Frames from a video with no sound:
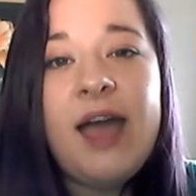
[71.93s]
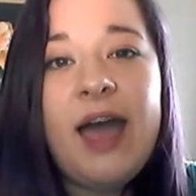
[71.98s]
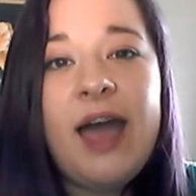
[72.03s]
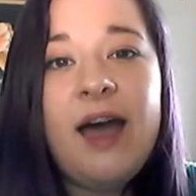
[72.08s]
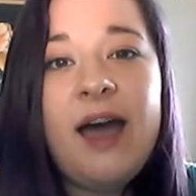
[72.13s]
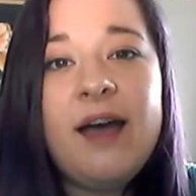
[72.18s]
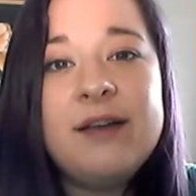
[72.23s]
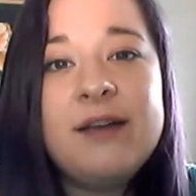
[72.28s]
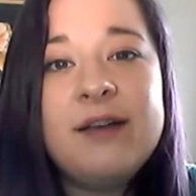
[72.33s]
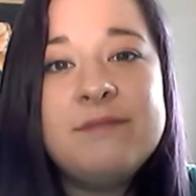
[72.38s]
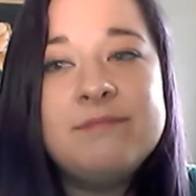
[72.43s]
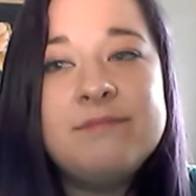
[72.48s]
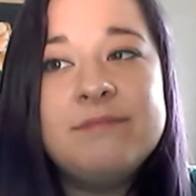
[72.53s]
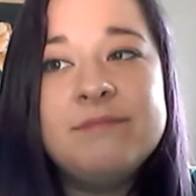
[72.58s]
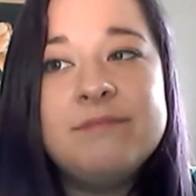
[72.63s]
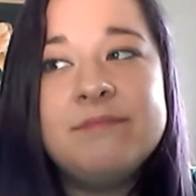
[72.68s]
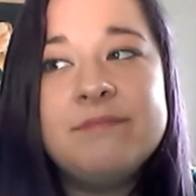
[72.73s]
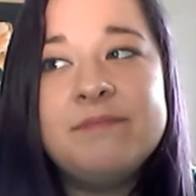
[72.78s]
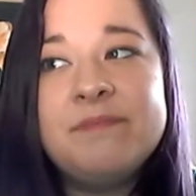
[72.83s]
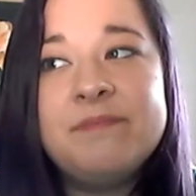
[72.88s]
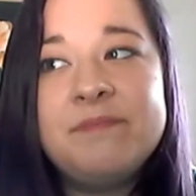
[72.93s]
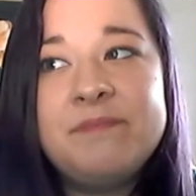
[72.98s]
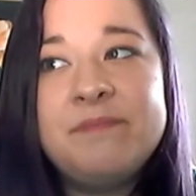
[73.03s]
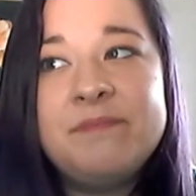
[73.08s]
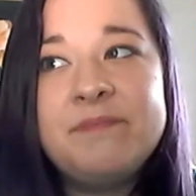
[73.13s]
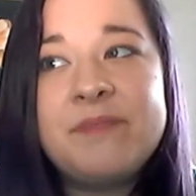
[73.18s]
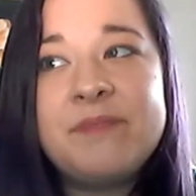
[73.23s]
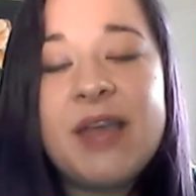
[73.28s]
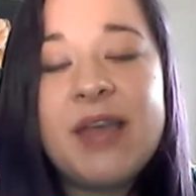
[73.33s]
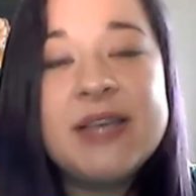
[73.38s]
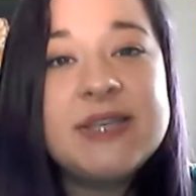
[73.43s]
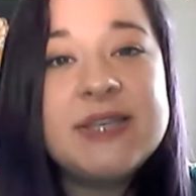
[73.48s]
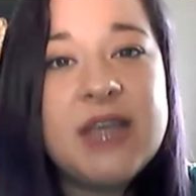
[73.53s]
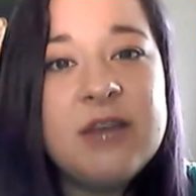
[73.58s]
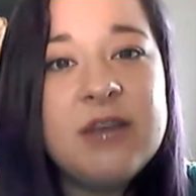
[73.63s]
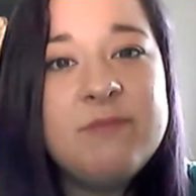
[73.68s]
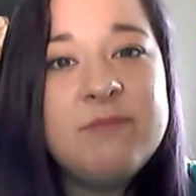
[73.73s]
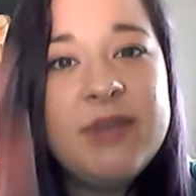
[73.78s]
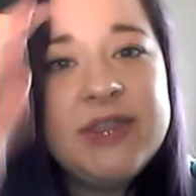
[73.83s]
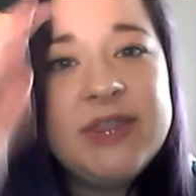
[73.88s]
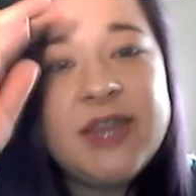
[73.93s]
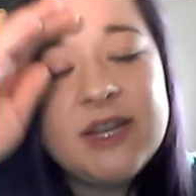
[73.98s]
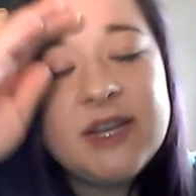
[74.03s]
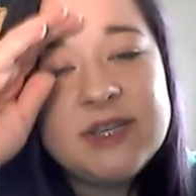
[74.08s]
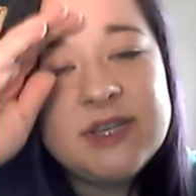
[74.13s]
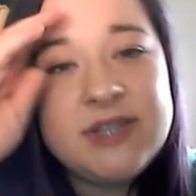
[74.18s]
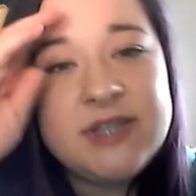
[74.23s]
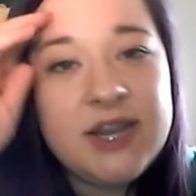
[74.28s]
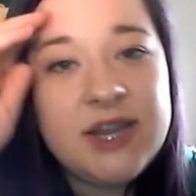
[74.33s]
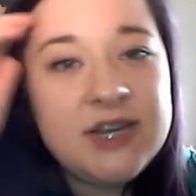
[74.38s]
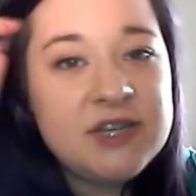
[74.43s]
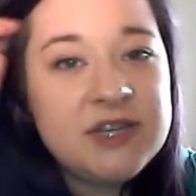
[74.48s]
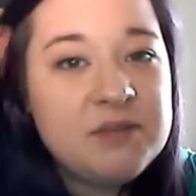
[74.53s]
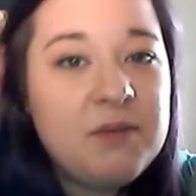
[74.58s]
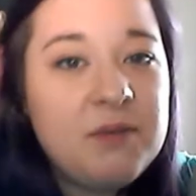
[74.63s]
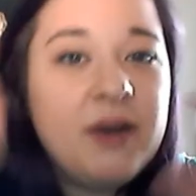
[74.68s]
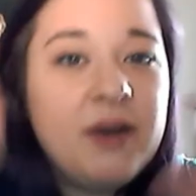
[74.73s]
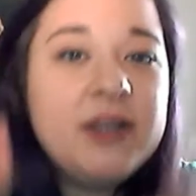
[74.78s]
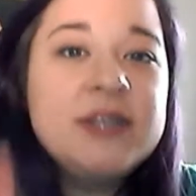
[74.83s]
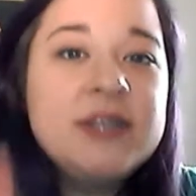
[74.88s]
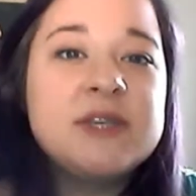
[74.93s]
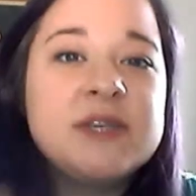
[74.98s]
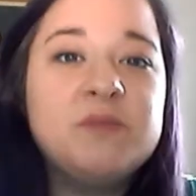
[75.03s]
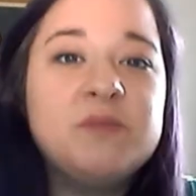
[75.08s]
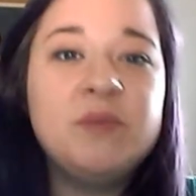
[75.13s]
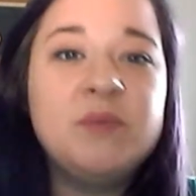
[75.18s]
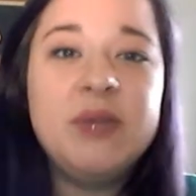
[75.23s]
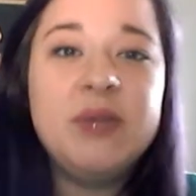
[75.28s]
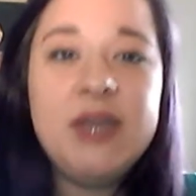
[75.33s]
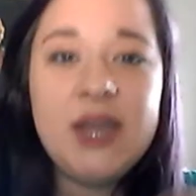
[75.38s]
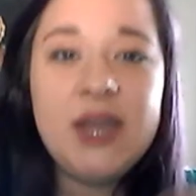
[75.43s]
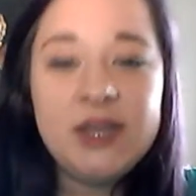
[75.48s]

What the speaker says: um, assignment that'll say to mark is complete,